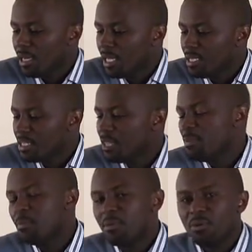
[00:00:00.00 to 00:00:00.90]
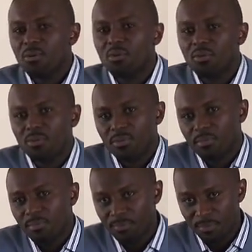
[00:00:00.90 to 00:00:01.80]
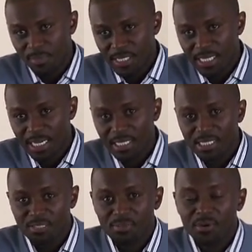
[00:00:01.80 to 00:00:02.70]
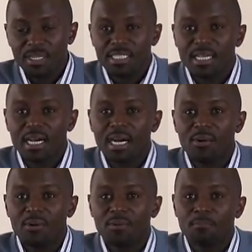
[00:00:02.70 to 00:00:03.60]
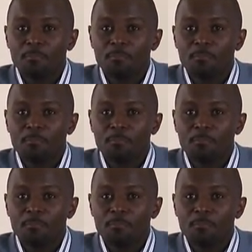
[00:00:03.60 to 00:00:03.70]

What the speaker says: These are the people who basically just monitor how